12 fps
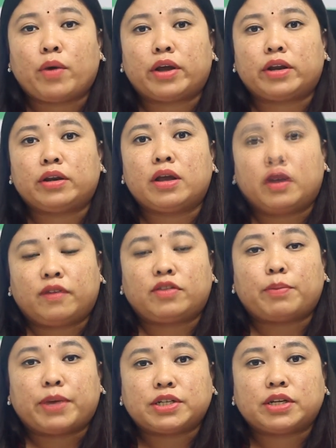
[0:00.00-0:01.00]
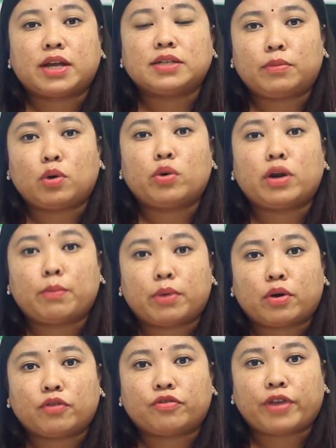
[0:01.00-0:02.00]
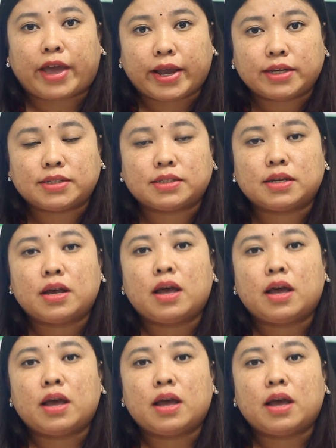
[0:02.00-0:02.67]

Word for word: wherein if the patient has low number of eggs